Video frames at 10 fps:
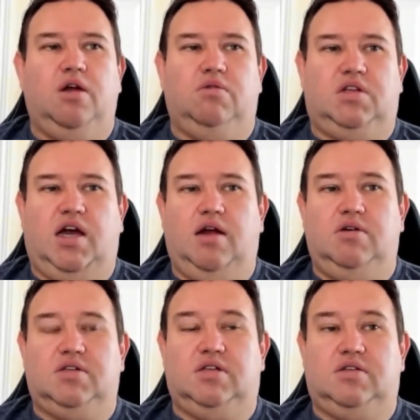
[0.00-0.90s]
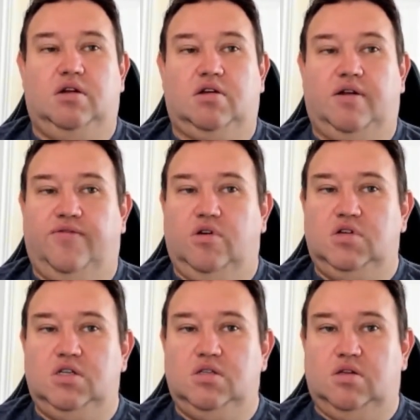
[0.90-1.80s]
Retirees consider
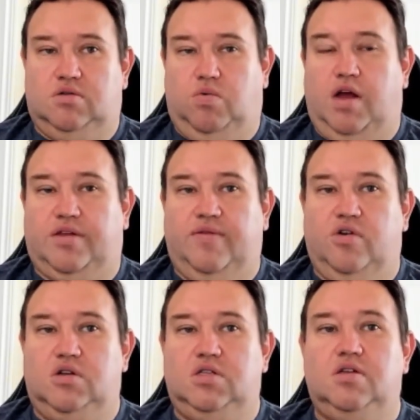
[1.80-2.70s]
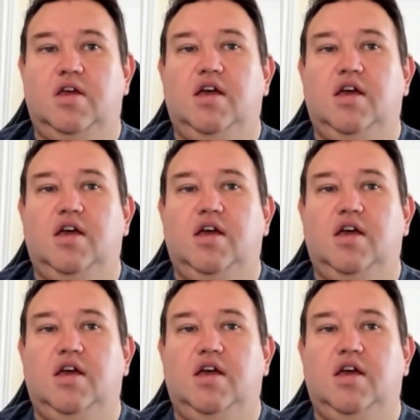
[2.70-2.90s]
conversions, there's Roth conversions,